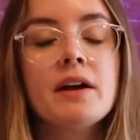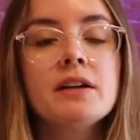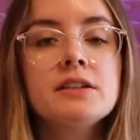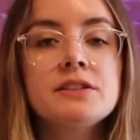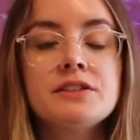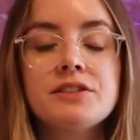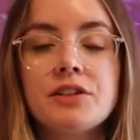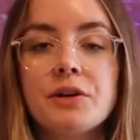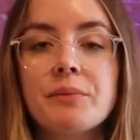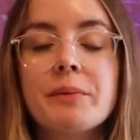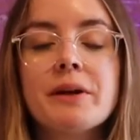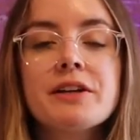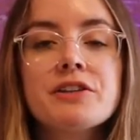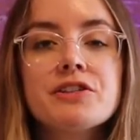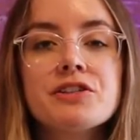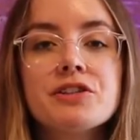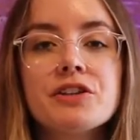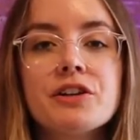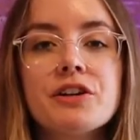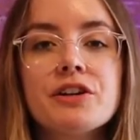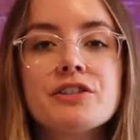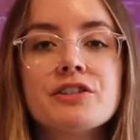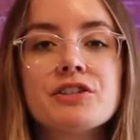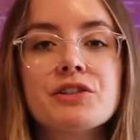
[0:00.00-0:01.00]
So make
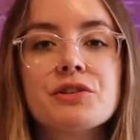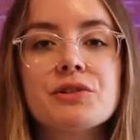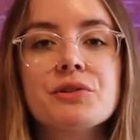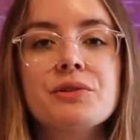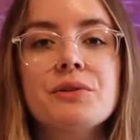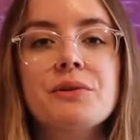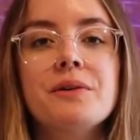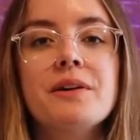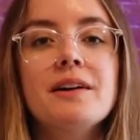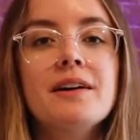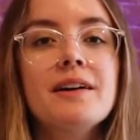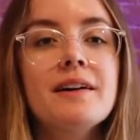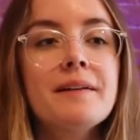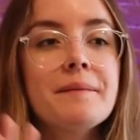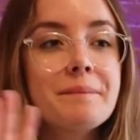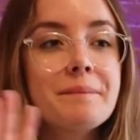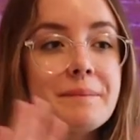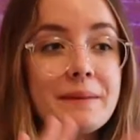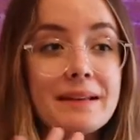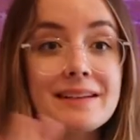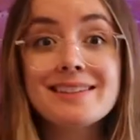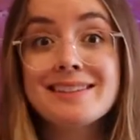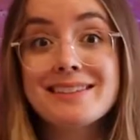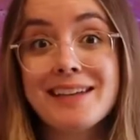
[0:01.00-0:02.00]
sure to
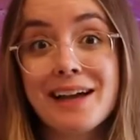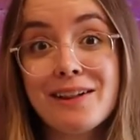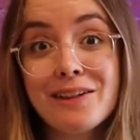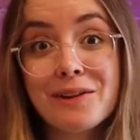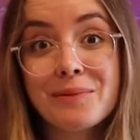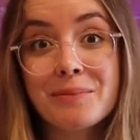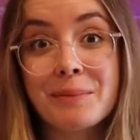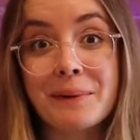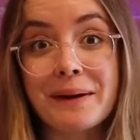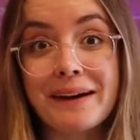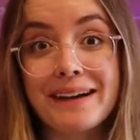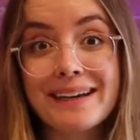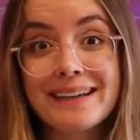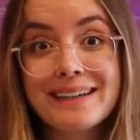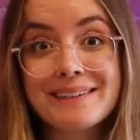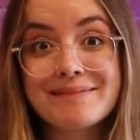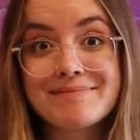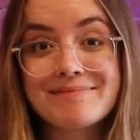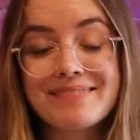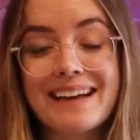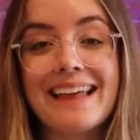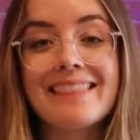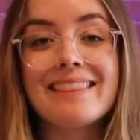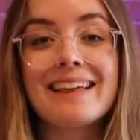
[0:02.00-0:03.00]

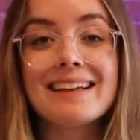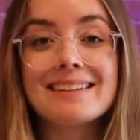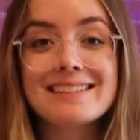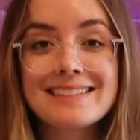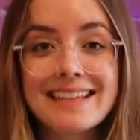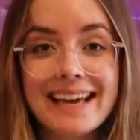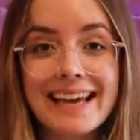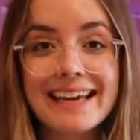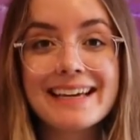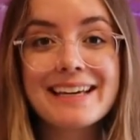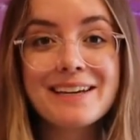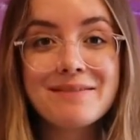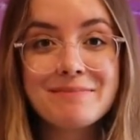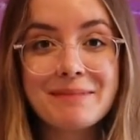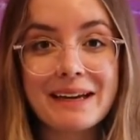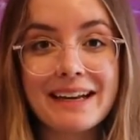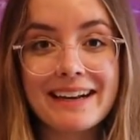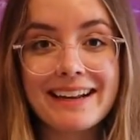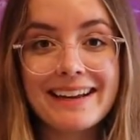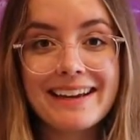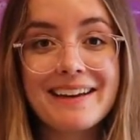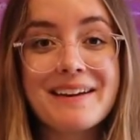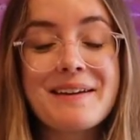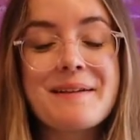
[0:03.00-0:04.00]
celebrate and then take a
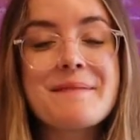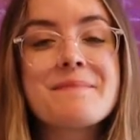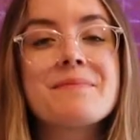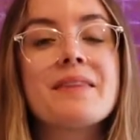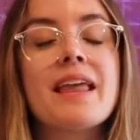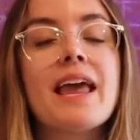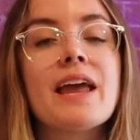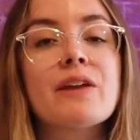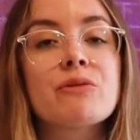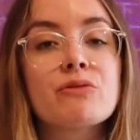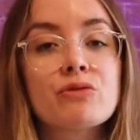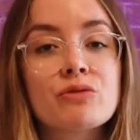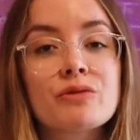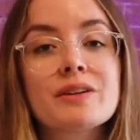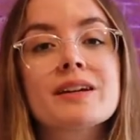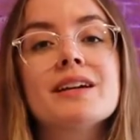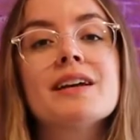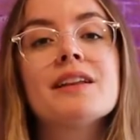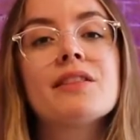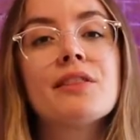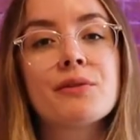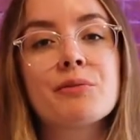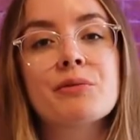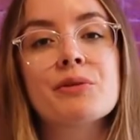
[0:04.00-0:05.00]
minute and
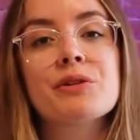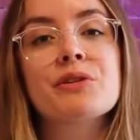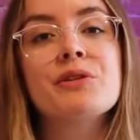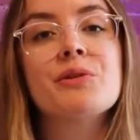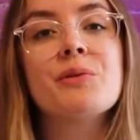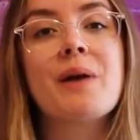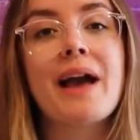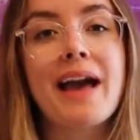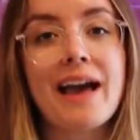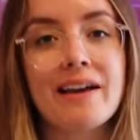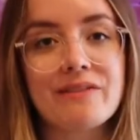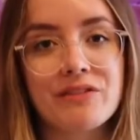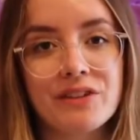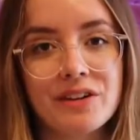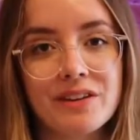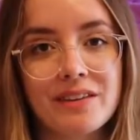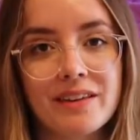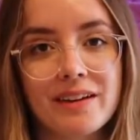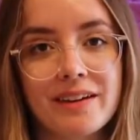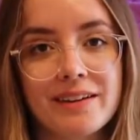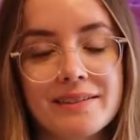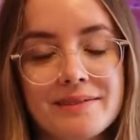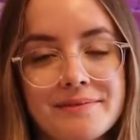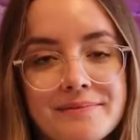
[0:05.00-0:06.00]
read through
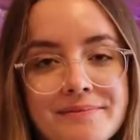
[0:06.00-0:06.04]
everything.